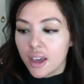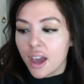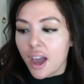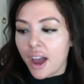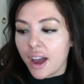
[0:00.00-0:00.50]

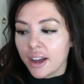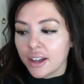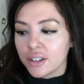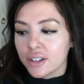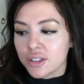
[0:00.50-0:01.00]

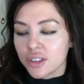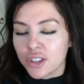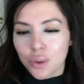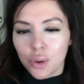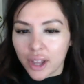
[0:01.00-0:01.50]
And this
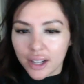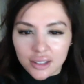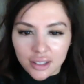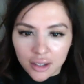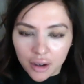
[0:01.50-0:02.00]
whole
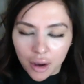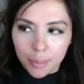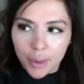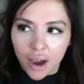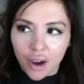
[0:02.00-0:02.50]
idea
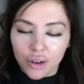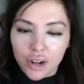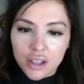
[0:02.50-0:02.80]
about